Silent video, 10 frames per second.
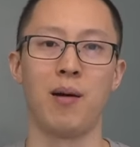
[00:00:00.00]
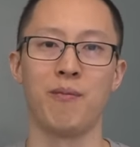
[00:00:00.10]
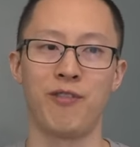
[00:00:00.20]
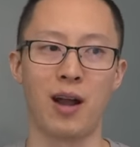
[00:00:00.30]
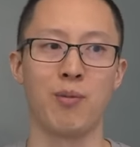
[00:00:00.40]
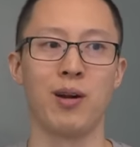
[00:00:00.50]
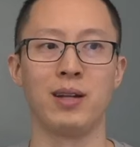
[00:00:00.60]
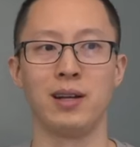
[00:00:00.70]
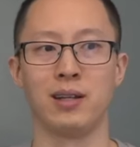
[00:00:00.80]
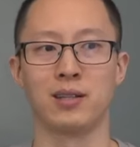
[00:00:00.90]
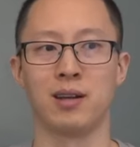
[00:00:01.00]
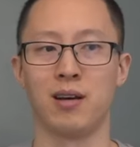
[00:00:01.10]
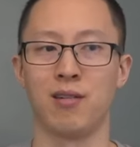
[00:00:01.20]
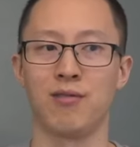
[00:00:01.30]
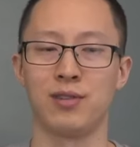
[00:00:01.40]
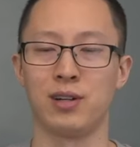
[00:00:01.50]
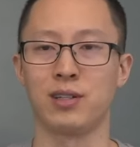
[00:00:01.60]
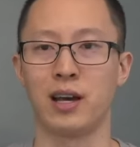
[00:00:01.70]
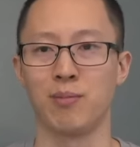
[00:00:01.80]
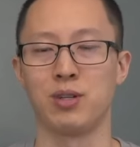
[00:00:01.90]
um, fiber endings of
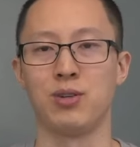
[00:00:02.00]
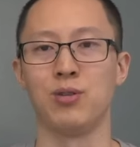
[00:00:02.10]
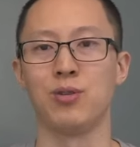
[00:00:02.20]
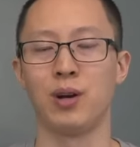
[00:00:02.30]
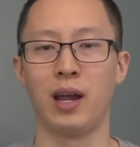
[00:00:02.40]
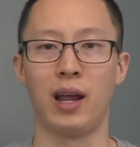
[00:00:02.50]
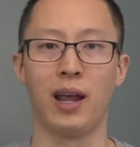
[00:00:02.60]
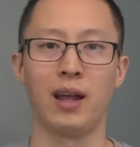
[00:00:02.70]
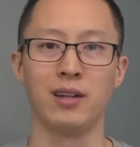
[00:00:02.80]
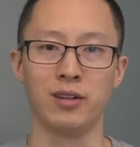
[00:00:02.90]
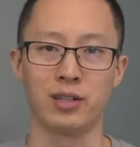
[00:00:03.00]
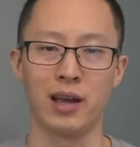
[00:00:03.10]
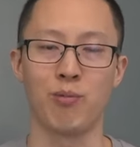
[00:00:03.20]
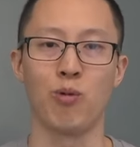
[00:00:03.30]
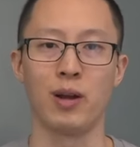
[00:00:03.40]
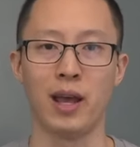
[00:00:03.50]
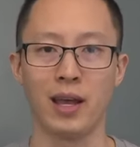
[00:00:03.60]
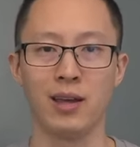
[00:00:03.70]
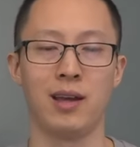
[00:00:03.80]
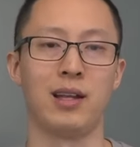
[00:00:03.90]
your type 2 and your type
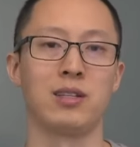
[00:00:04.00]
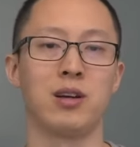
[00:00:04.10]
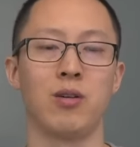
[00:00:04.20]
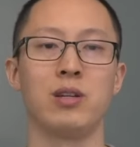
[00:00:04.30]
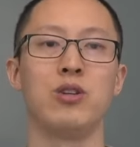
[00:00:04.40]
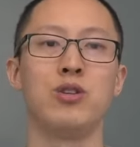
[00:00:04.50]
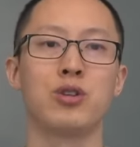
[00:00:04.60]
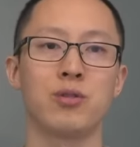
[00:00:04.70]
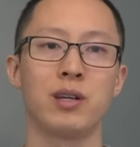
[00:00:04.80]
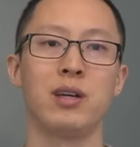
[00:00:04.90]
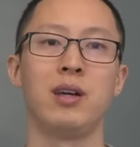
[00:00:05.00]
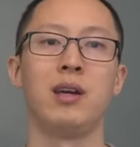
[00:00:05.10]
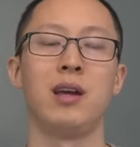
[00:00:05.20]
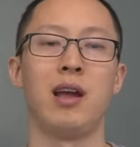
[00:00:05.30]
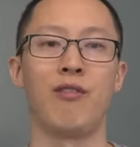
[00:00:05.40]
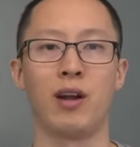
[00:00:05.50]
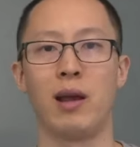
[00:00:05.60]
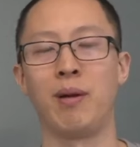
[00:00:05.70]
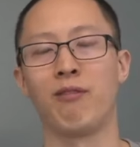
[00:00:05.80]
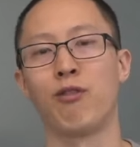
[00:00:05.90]
1A. And so, usually, if you're
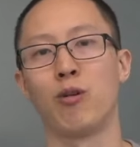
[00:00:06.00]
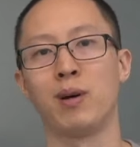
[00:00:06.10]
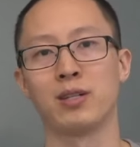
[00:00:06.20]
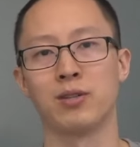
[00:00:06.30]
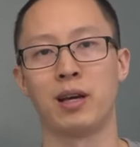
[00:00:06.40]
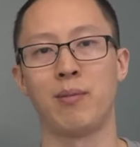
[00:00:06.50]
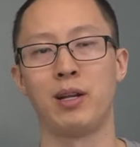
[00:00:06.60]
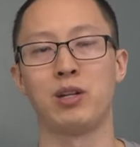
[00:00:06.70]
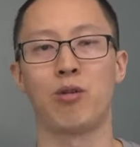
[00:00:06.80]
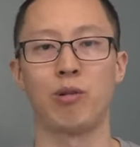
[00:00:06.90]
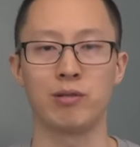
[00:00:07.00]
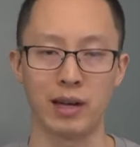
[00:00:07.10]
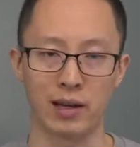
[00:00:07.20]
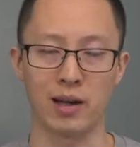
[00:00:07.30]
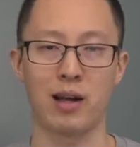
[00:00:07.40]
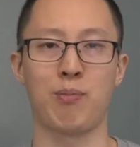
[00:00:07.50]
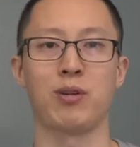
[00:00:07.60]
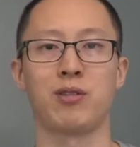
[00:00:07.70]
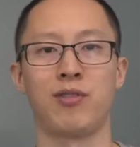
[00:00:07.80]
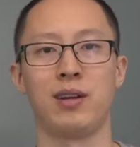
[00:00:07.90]
aiming for muscle damage related
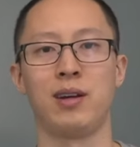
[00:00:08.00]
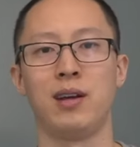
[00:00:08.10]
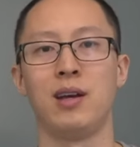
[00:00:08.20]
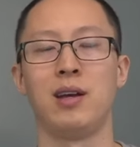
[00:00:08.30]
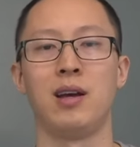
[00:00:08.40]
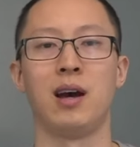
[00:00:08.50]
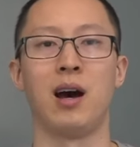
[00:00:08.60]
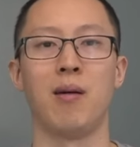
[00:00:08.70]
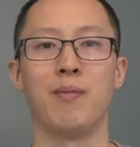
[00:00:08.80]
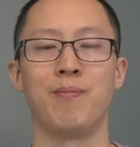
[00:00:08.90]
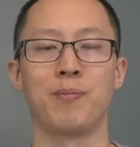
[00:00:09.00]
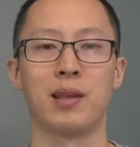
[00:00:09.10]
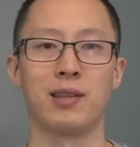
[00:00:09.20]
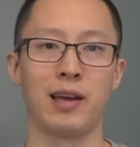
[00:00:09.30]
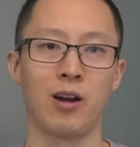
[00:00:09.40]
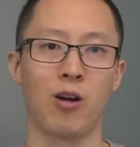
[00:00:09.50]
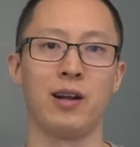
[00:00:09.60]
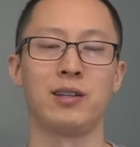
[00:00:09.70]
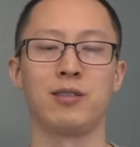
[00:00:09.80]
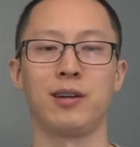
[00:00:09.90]
hypertrophy, um, they are
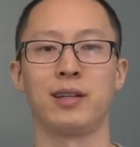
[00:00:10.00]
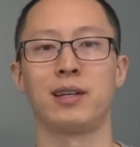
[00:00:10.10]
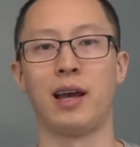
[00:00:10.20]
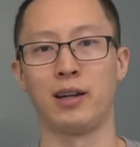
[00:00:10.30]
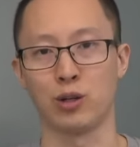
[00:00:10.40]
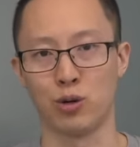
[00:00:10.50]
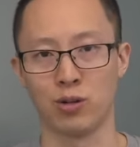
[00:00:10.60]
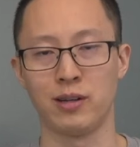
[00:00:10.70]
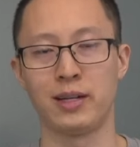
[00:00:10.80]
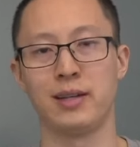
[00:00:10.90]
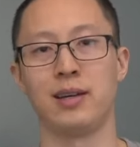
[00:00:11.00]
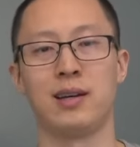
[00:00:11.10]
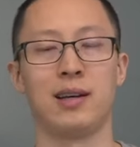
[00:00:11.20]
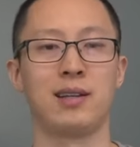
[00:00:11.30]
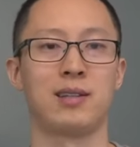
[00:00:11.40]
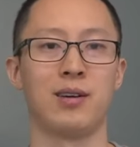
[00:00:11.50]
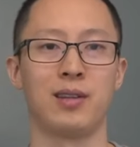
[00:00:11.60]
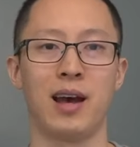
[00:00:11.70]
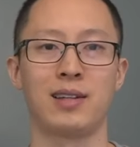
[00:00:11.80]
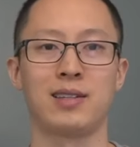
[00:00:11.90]
interlinked and correlated
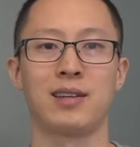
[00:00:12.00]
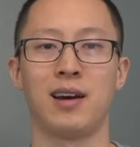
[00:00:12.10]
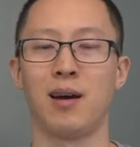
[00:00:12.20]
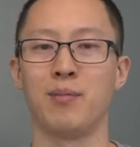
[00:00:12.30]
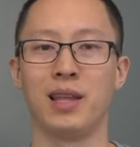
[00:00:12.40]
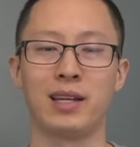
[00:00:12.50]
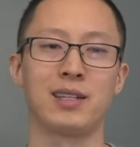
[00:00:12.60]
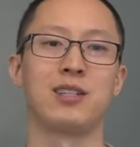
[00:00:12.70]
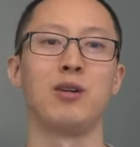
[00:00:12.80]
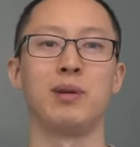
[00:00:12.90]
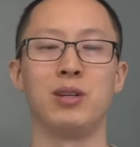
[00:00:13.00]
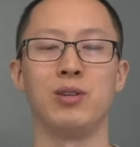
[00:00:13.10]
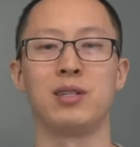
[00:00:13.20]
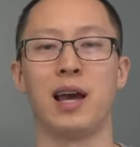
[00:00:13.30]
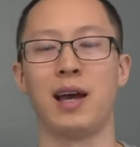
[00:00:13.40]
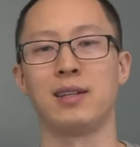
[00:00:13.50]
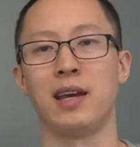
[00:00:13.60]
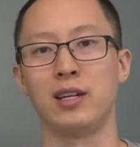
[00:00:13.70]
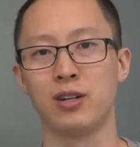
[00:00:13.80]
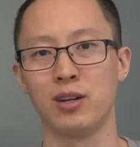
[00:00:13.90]
so that um, they can still be used
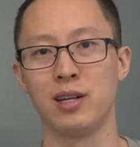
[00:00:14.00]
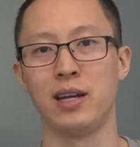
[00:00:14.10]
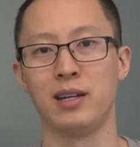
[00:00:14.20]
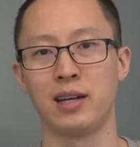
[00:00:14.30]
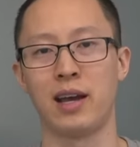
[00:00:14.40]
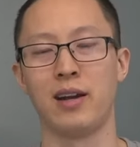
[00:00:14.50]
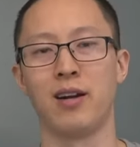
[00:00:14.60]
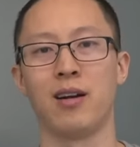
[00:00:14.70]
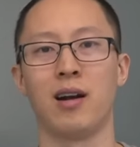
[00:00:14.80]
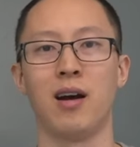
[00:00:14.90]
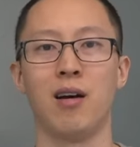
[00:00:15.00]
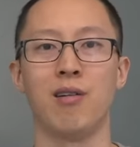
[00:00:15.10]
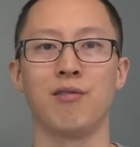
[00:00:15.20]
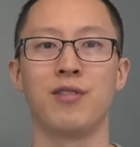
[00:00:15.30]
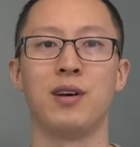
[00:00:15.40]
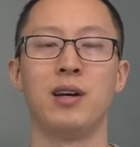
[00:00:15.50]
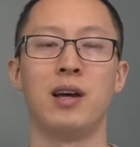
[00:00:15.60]
as a good indicator of